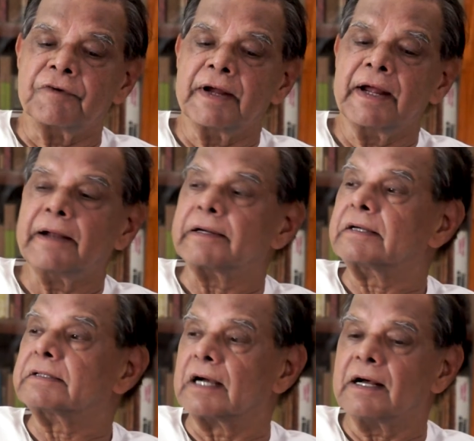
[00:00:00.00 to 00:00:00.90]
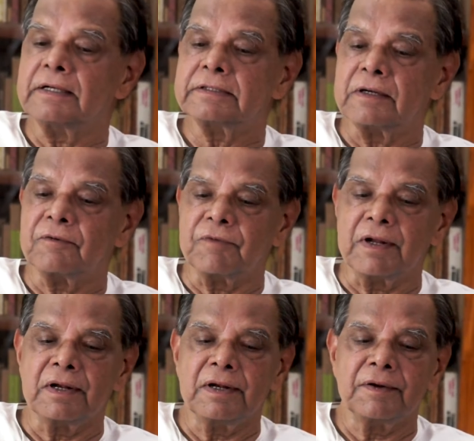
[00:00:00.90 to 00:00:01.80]
fate and chance and
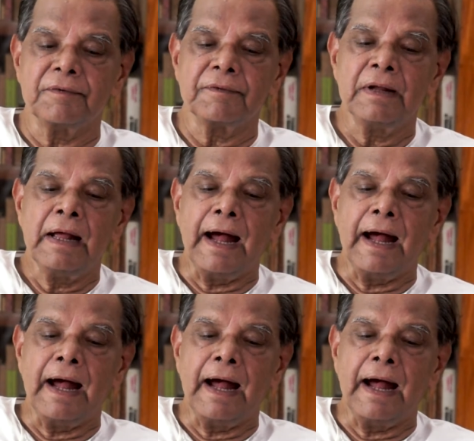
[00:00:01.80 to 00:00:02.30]
will.